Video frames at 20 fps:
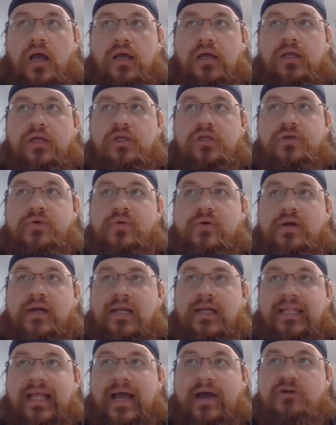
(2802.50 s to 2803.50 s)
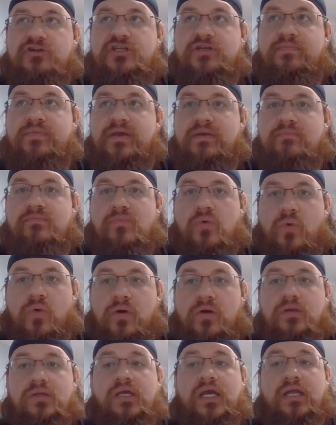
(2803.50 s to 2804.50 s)
you are allowed to be
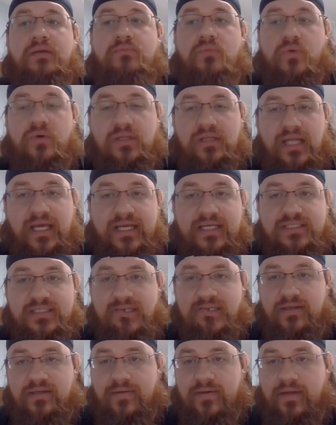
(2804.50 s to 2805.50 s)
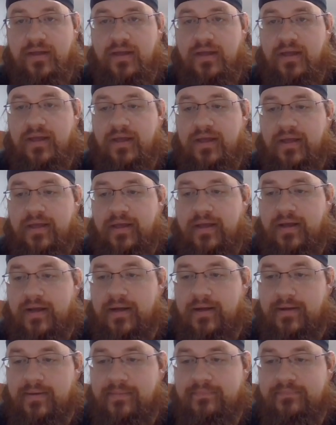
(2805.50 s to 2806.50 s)
more and more lazy.
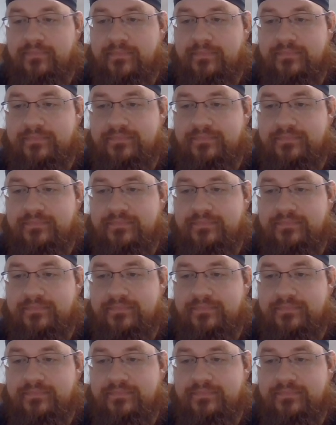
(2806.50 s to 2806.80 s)
Um,